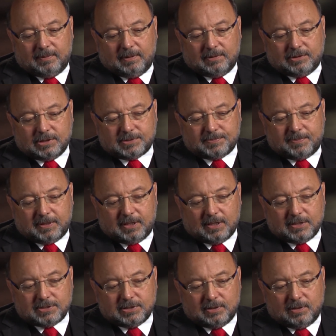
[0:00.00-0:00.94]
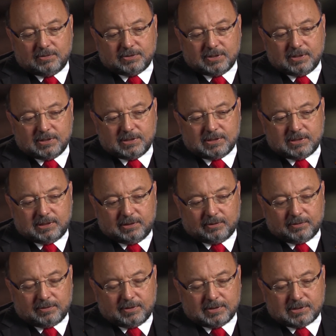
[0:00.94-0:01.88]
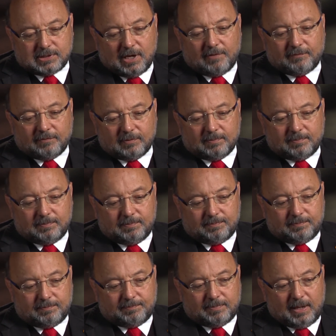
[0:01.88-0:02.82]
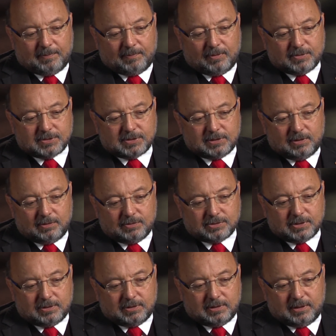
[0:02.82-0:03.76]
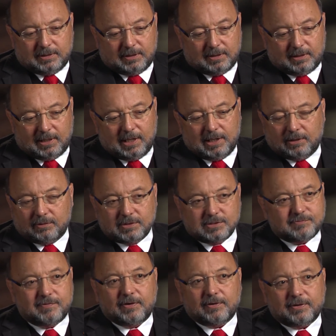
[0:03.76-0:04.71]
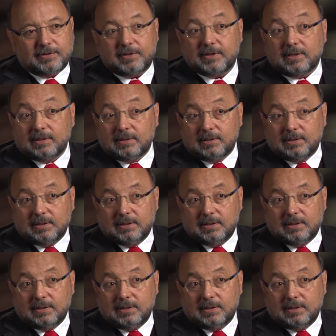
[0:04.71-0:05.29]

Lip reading: Just because the Earth is covered by mostly ocean, the layer is very thin.